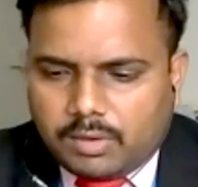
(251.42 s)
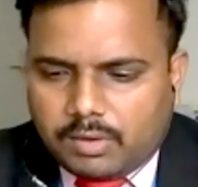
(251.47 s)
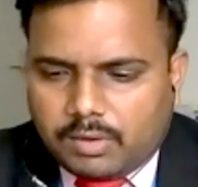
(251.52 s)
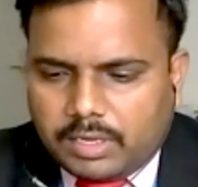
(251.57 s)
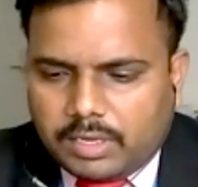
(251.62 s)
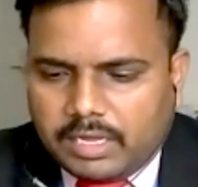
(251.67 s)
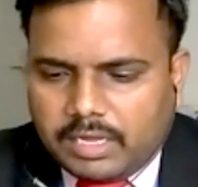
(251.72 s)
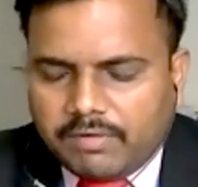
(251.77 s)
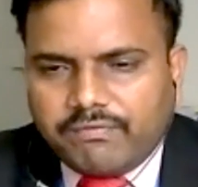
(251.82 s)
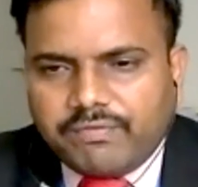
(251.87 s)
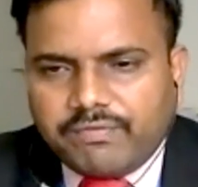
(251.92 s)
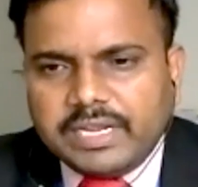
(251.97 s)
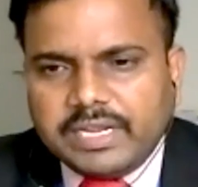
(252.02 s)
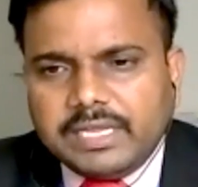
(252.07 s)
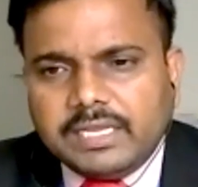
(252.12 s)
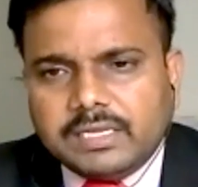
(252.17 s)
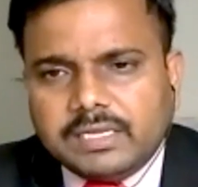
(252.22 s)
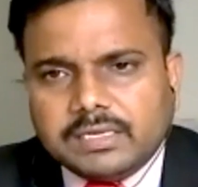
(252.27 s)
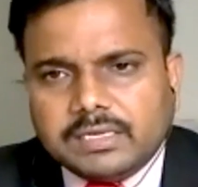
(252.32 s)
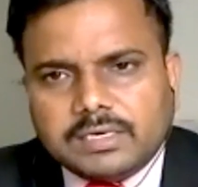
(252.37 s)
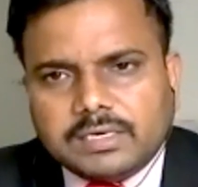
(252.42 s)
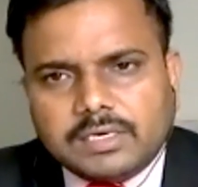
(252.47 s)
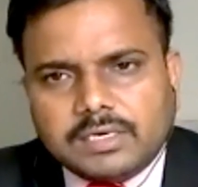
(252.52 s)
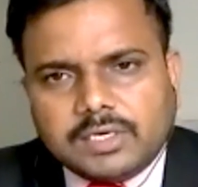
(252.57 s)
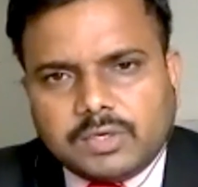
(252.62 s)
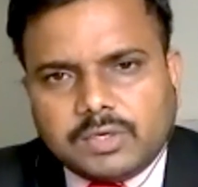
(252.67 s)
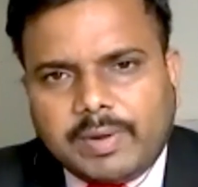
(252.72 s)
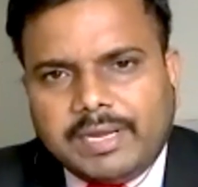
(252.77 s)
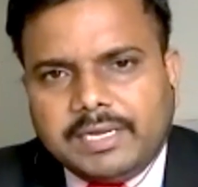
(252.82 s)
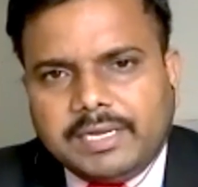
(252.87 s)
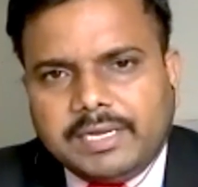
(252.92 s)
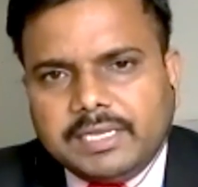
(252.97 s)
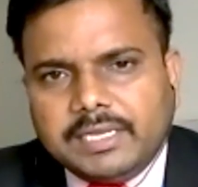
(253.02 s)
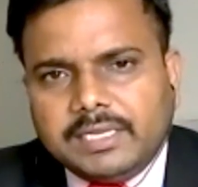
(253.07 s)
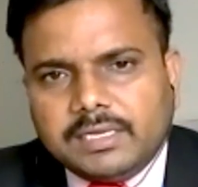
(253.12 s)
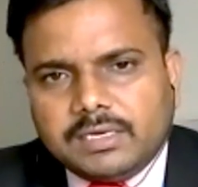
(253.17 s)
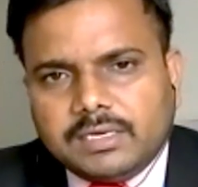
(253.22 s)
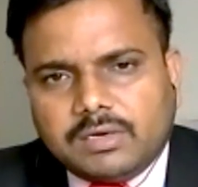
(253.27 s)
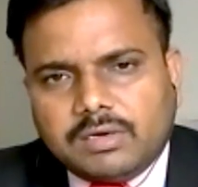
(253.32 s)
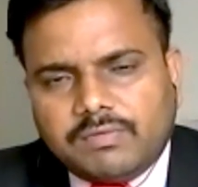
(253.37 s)
every
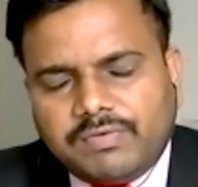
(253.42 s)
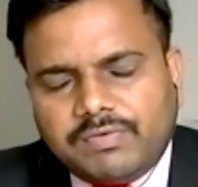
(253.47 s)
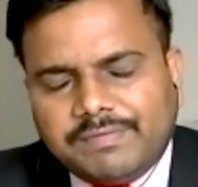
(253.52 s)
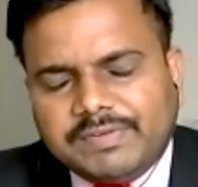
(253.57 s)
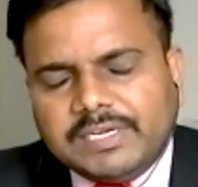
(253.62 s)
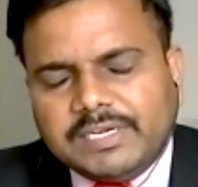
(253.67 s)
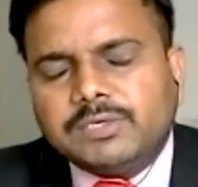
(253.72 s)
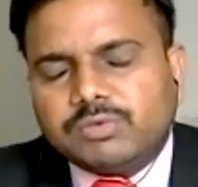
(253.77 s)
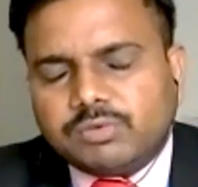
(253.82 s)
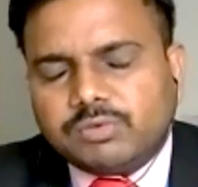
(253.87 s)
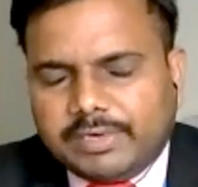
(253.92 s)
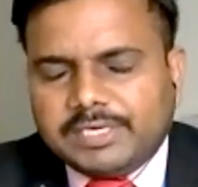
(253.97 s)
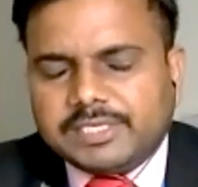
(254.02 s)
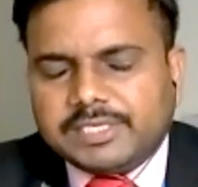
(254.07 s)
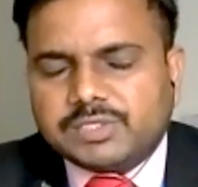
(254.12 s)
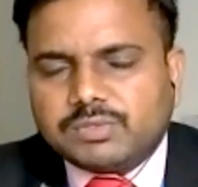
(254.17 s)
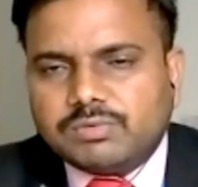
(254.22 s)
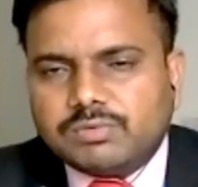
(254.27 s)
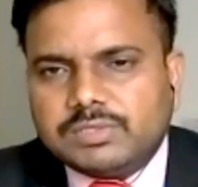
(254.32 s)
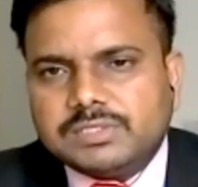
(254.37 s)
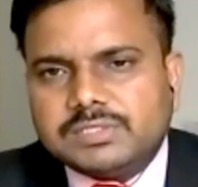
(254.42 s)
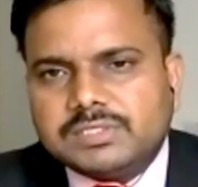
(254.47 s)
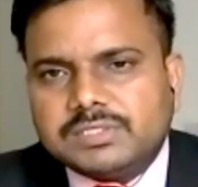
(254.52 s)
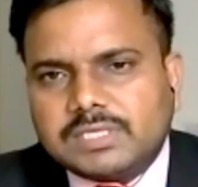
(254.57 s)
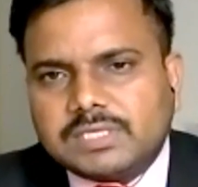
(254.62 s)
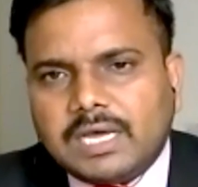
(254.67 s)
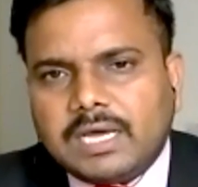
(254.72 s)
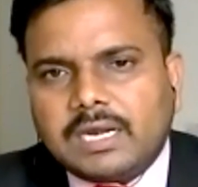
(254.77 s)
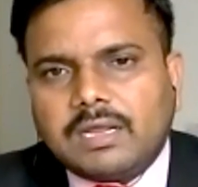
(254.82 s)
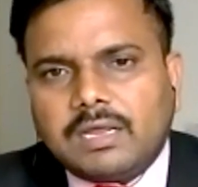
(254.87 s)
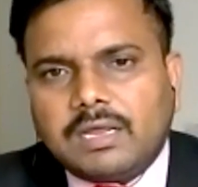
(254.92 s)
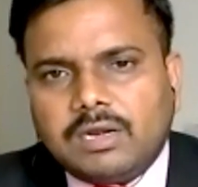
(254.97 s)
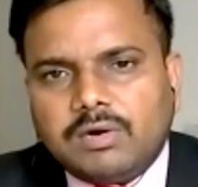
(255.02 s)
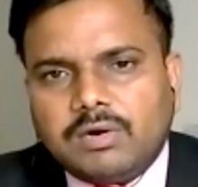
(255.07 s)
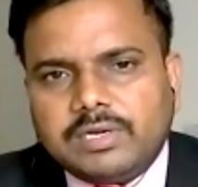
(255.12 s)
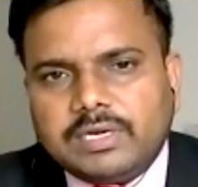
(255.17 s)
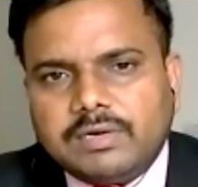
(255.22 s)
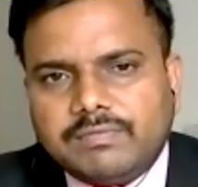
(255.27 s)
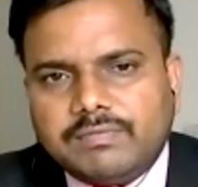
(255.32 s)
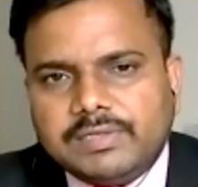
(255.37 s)
15 to 20 students are
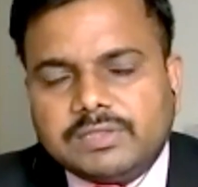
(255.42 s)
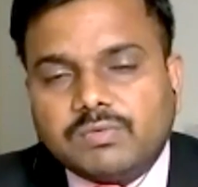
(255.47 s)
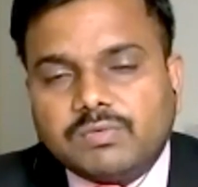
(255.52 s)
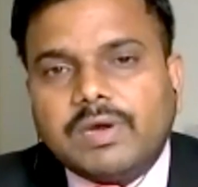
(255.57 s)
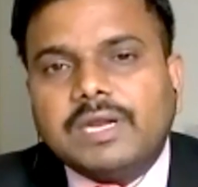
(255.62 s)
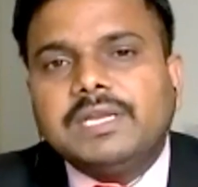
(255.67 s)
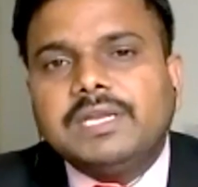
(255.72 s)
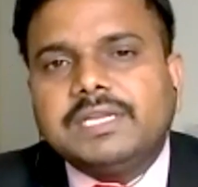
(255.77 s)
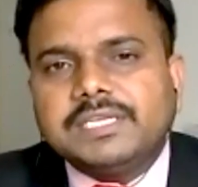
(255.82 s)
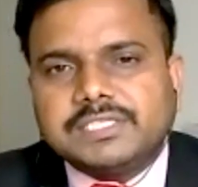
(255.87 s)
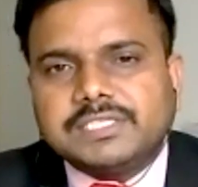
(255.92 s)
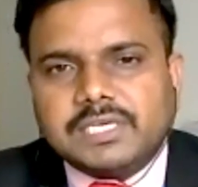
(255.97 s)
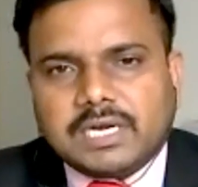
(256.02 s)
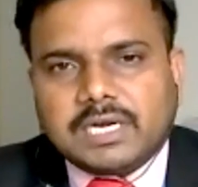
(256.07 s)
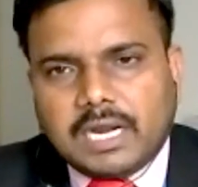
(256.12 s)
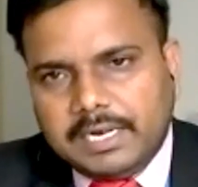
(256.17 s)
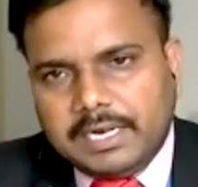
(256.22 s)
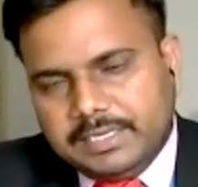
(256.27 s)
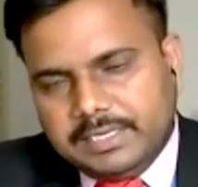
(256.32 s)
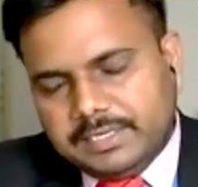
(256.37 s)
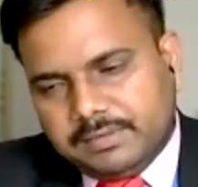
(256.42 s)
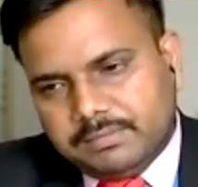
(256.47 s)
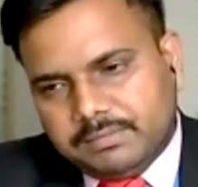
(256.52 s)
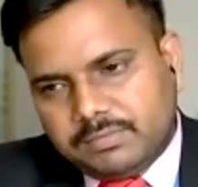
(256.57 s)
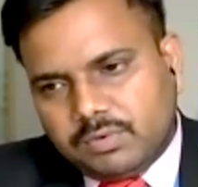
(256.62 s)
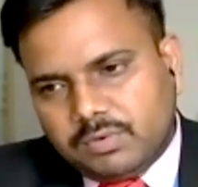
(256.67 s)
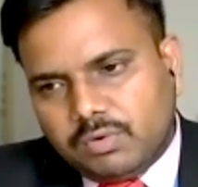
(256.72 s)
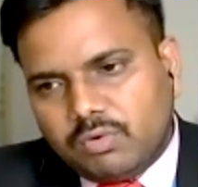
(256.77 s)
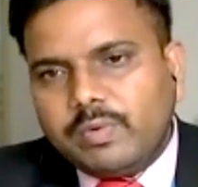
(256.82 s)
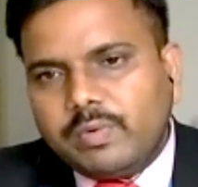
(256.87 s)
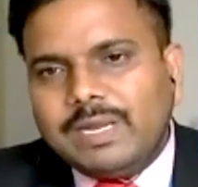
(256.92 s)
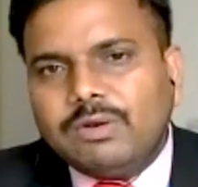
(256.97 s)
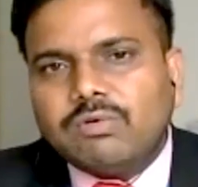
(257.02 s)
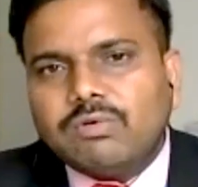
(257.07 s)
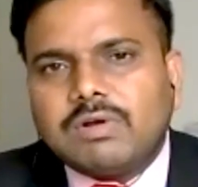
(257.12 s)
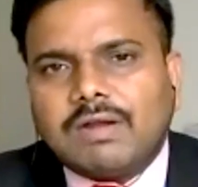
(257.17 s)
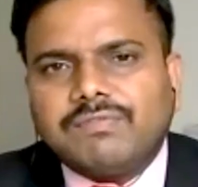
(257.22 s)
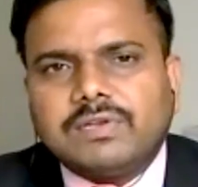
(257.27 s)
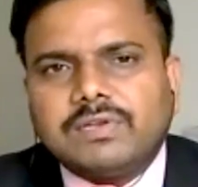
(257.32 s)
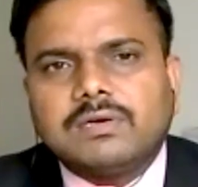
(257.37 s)
allotted with one teacher guardian who will
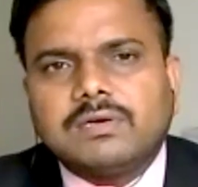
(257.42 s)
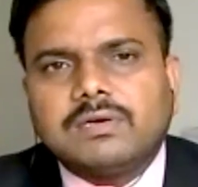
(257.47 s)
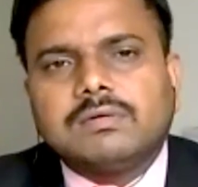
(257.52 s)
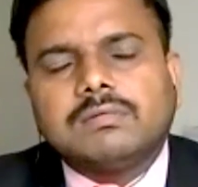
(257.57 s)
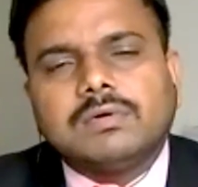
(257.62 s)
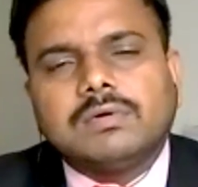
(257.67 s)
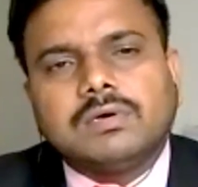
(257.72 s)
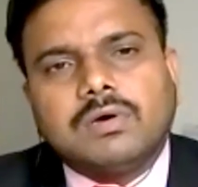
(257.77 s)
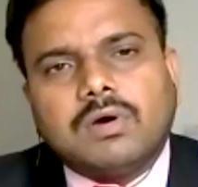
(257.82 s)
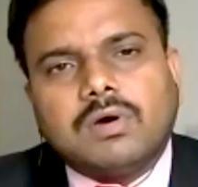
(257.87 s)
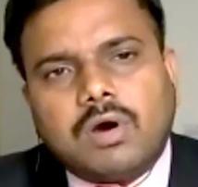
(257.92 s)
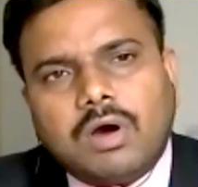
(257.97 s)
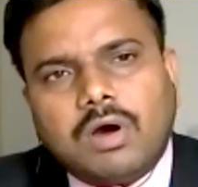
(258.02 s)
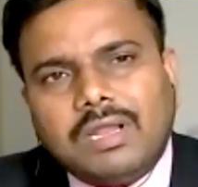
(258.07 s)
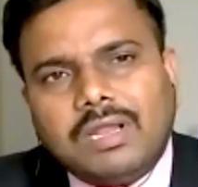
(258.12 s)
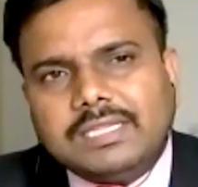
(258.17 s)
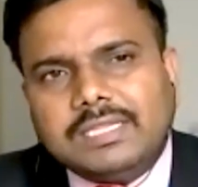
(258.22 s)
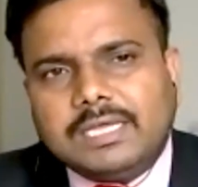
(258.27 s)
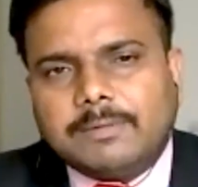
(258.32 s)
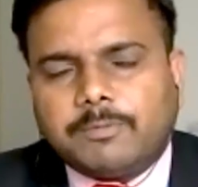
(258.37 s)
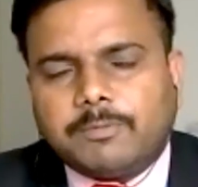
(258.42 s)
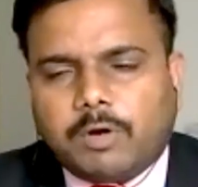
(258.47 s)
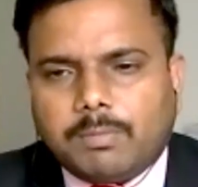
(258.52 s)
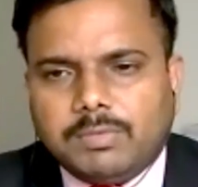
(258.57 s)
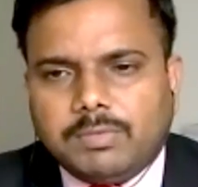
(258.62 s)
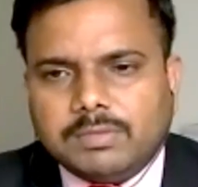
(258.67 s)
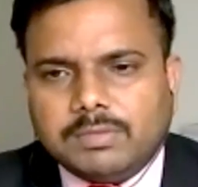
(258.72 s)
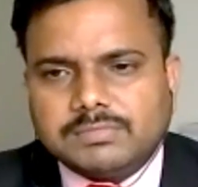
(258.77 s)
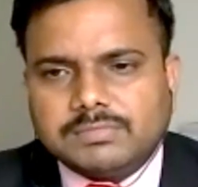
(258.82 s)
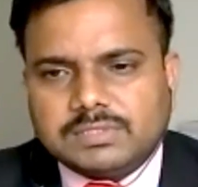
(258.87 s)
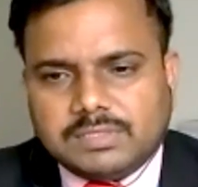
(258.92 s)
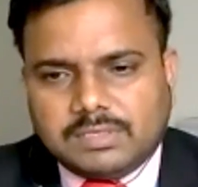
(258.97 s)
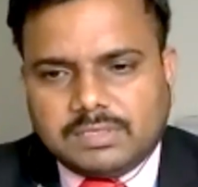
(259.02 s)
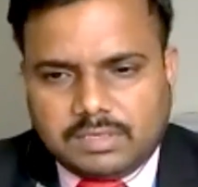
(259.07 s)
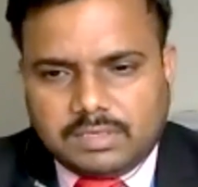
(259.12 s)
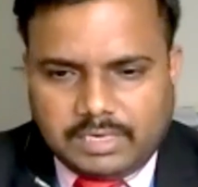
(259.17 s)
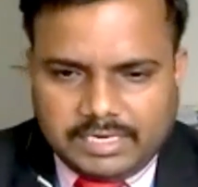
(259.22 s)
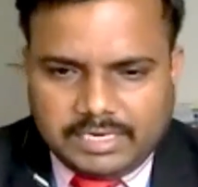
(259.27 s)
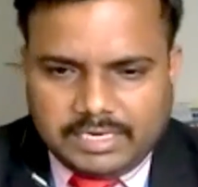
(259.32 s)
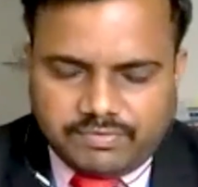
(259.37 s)
look after all their problems,
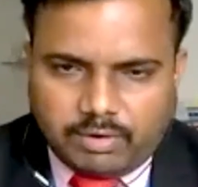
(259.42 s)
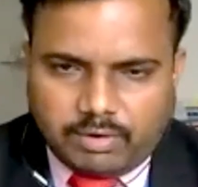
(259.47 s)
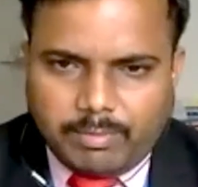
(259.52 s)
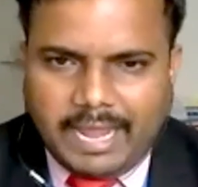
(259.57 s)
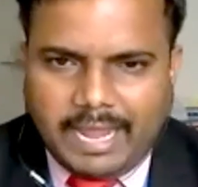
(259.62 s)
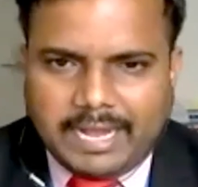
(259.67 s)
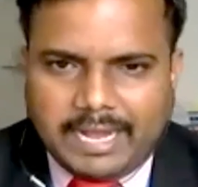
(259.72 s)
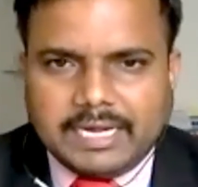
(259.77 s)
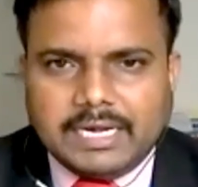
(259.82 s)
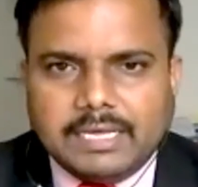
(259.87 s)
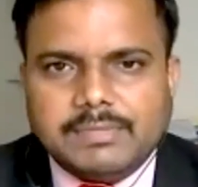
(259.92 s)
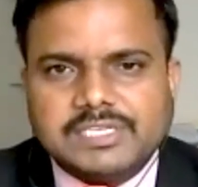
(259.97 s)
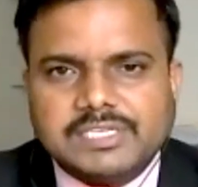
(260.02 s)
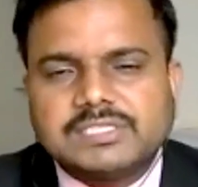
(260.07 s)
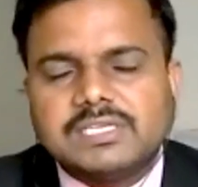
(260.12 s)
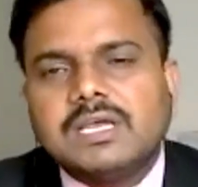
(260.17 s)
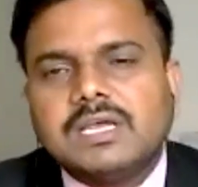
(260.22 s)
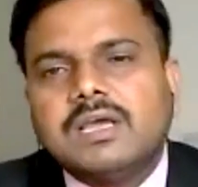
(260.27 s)
right from academics,